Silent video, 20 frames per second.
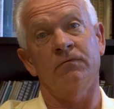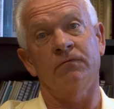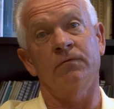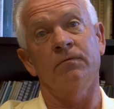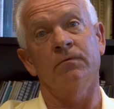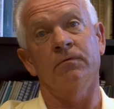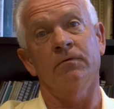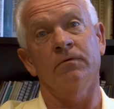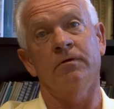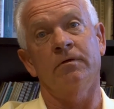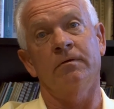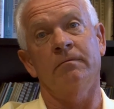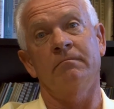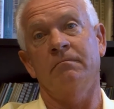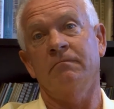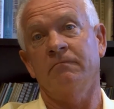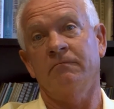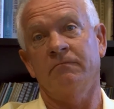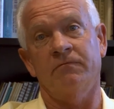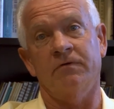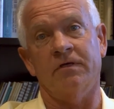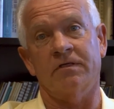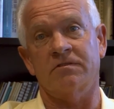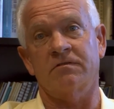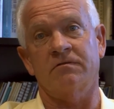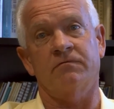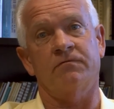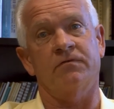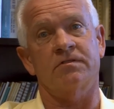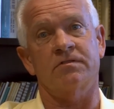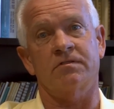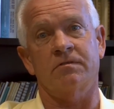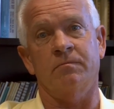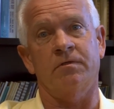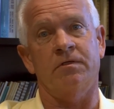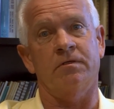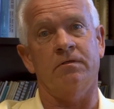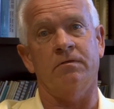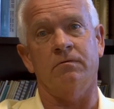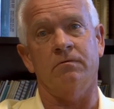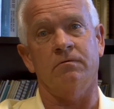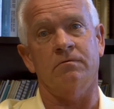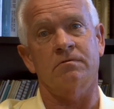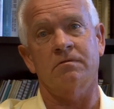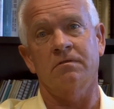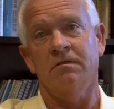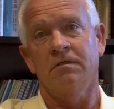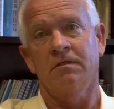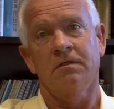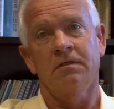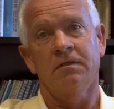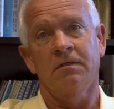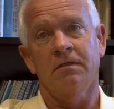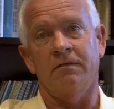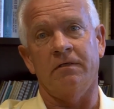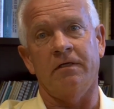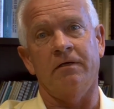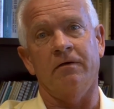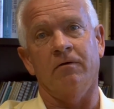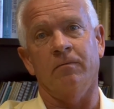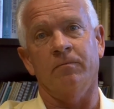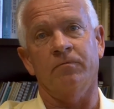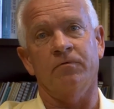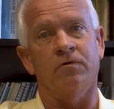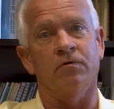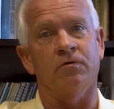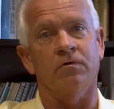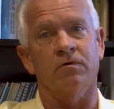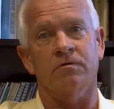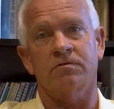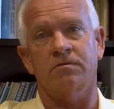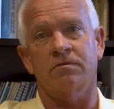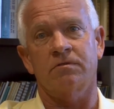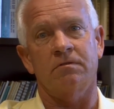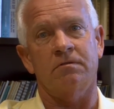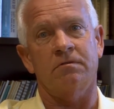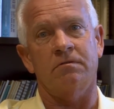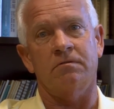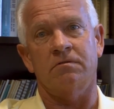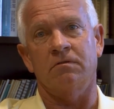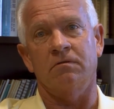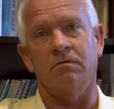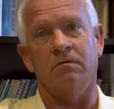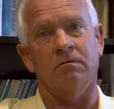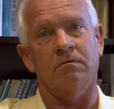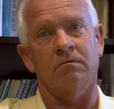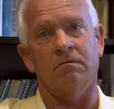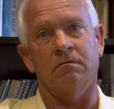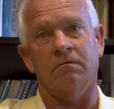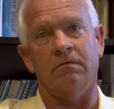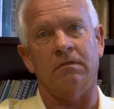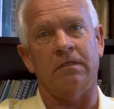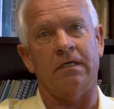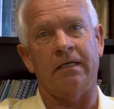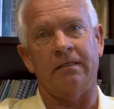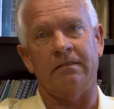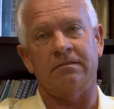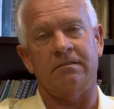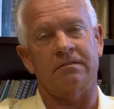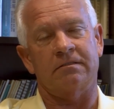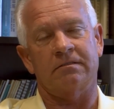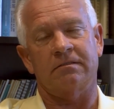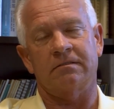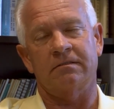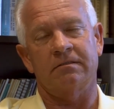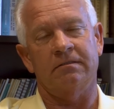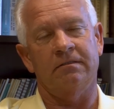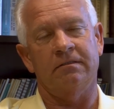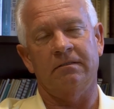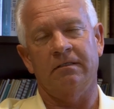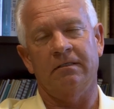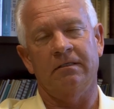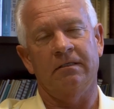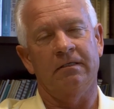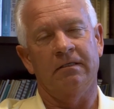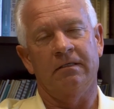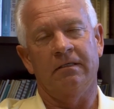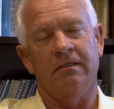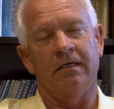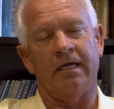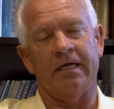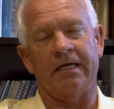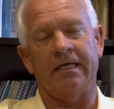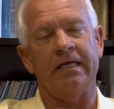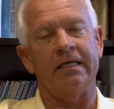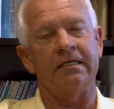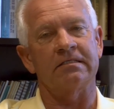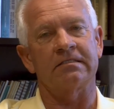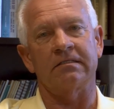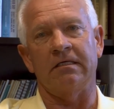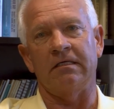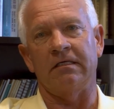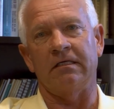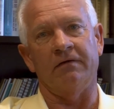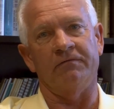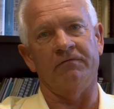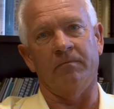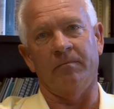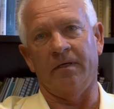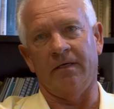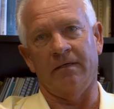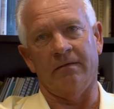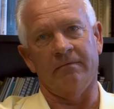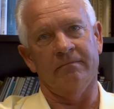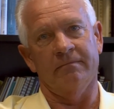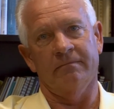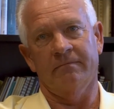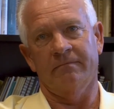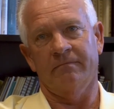for him, fix the meals, to help the nurses and all, I can't say enough about them.